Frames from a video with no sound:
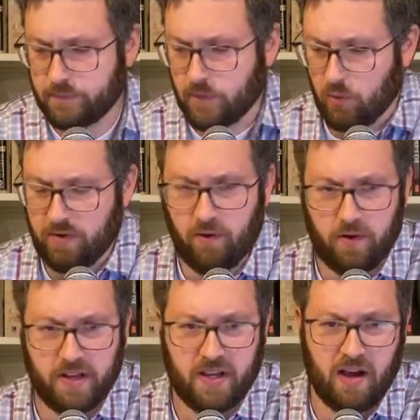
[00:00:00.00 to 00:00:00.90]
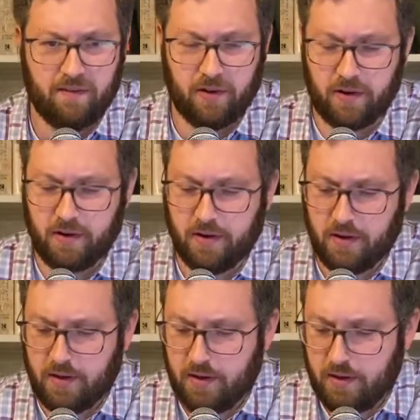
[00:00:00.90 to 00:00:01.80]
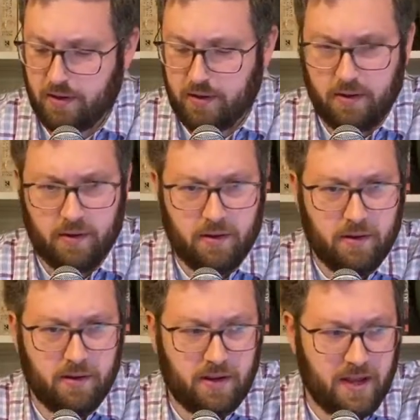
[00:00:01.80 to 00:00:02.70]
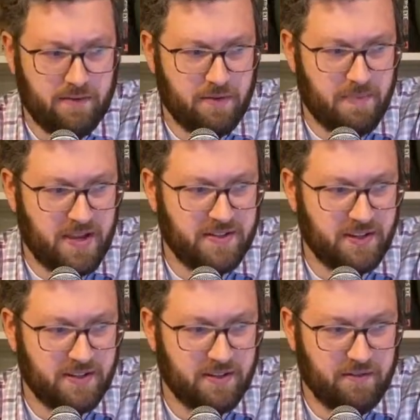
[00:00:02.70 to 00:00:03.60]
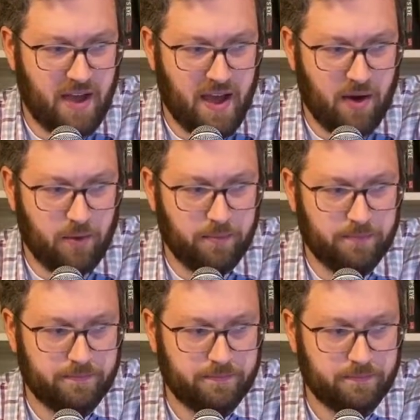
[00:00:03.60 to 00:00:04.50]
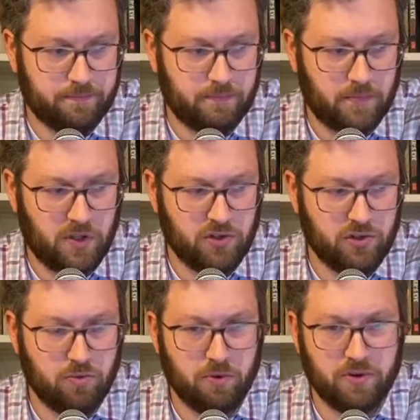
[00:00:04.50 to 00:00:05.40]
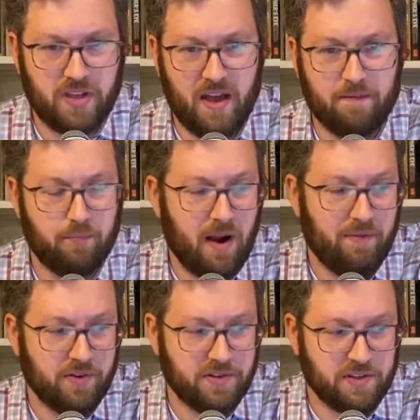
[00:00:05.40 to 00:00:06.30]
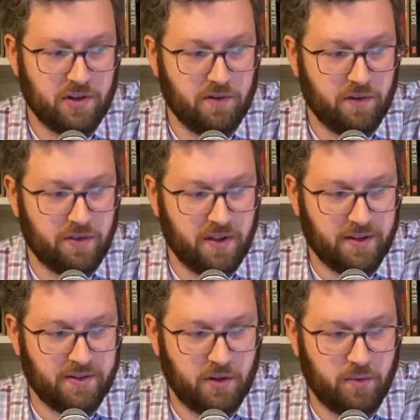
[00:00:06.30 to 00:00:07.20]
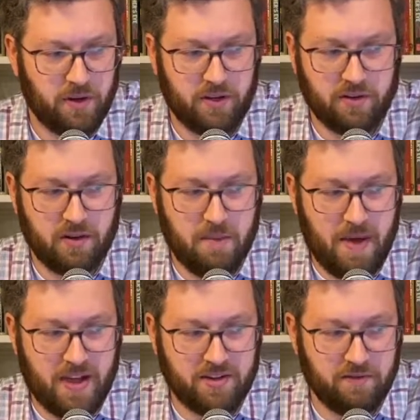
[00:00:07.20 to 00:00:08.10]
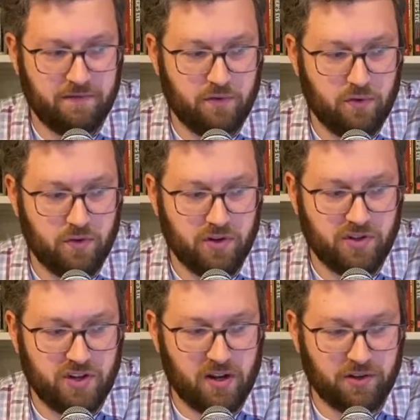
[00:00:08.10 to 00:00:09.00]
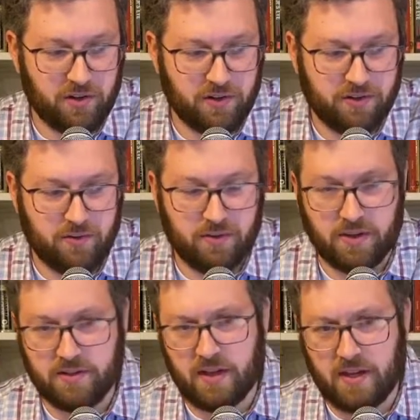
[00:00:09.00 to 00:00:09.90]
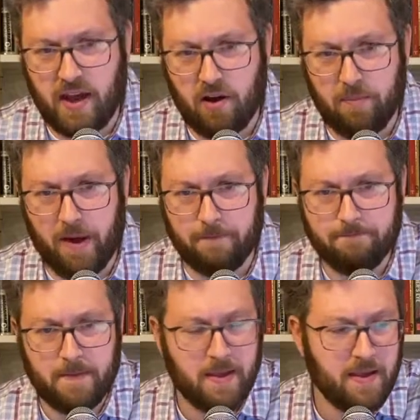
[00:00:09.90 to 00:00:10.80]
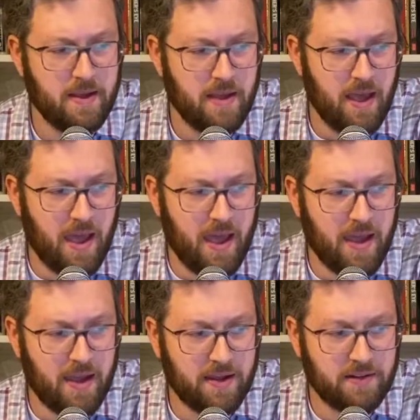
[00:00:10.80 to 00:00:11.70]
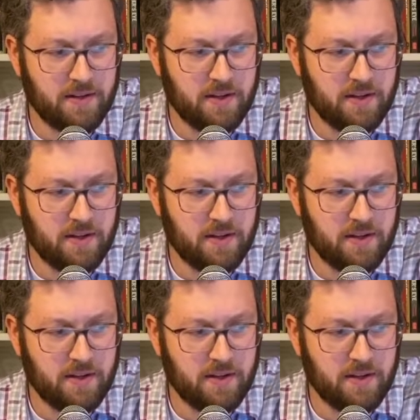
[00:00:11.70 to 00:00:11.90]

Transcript: we've already covered kind of the basics of how consumers have preferences over things. So we can imagine food and shelter as two things they care about. And